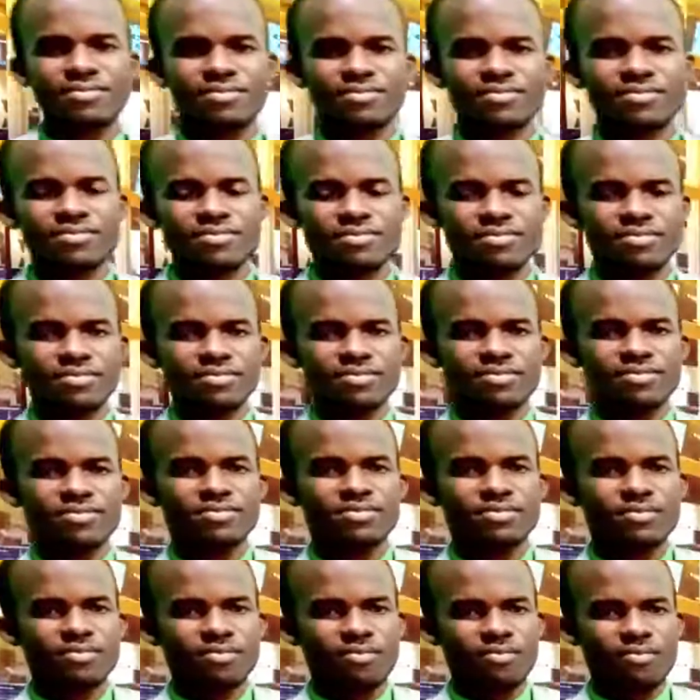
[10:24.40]

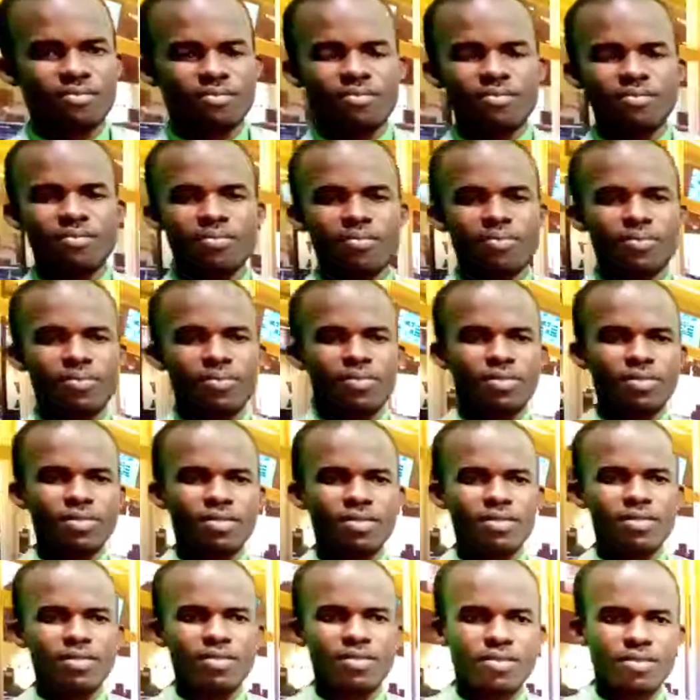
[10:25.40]

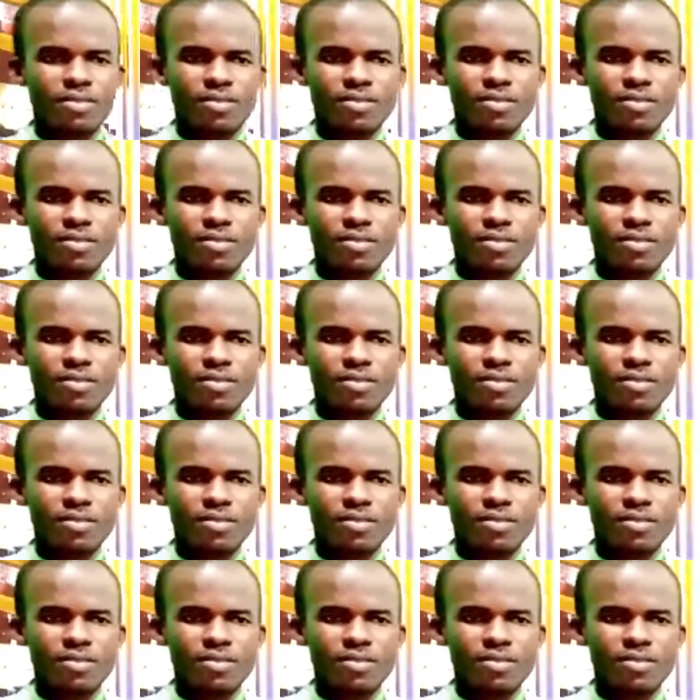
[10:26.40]
Nothing is said.